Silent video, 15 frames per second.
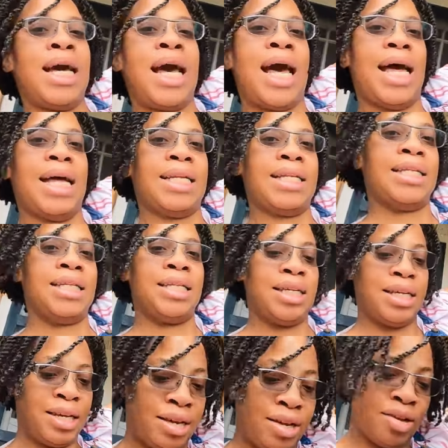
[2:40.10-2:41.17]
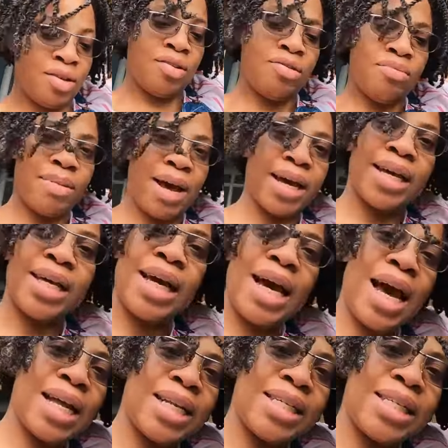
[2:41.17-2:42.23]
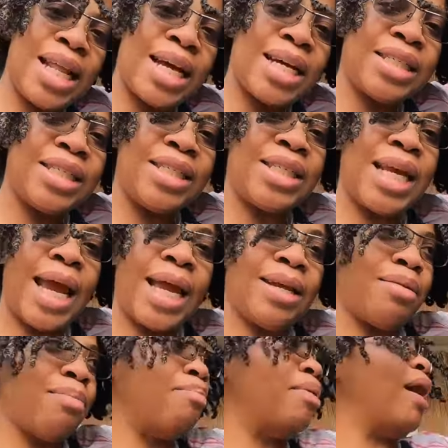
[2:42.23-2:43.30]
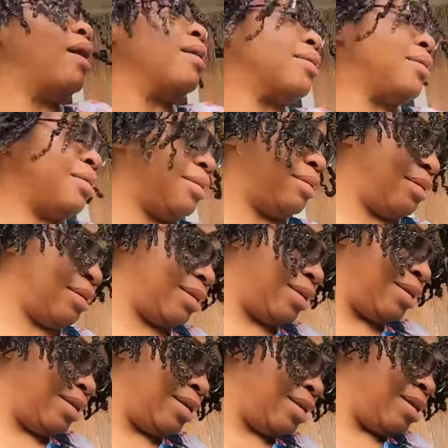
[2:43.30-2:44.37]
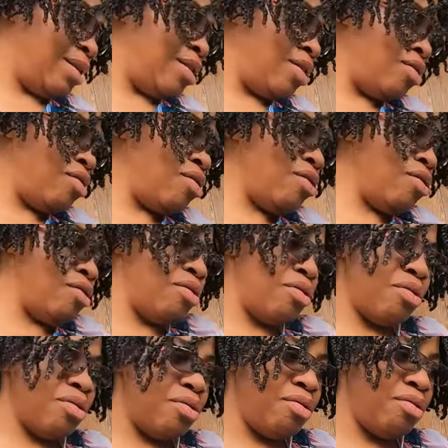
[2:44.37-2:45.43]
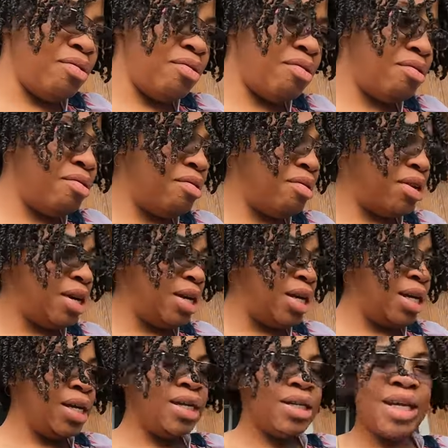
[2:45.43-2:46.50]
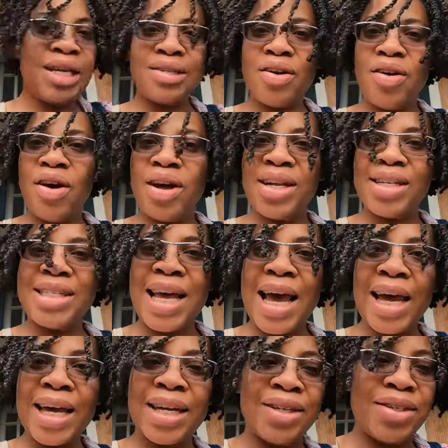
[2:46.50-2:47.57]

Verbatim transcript: got. my God, it's like a jack in the box. Ooh, that's heart attack